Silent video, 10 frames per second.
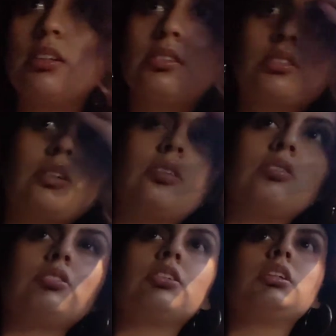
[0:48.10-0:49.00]
this girl,
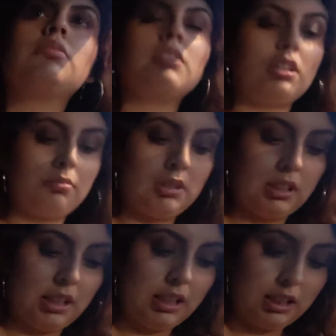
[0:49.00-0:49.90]
she didn't even give me a
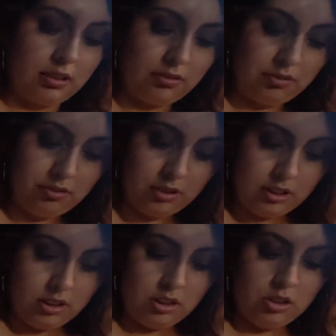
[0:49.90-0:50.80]

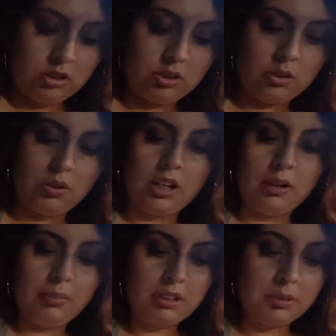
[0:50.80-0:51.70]
knife. So how
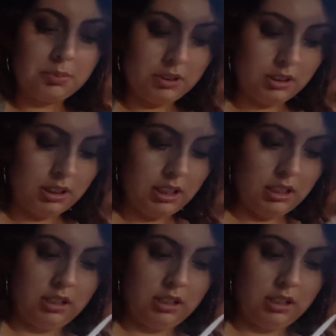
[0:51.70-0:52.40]
am I supposed to eat